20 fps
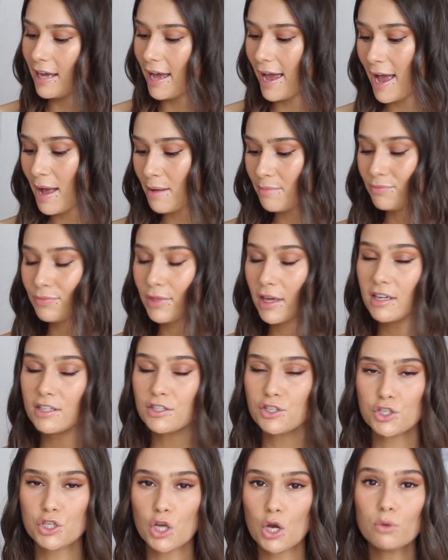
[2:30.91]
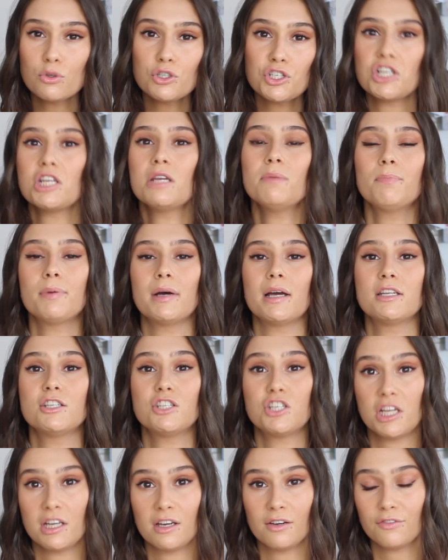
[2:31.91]
And they are so cheap and
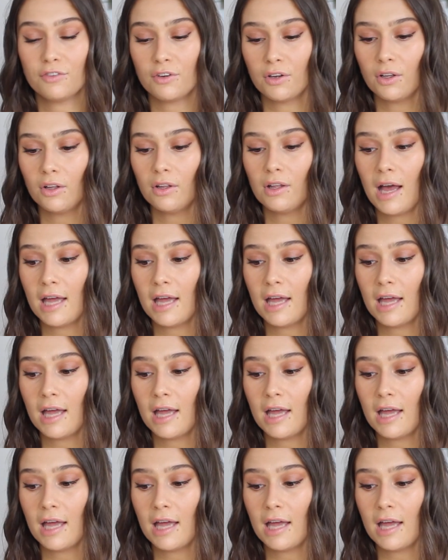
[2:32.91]
cheerful,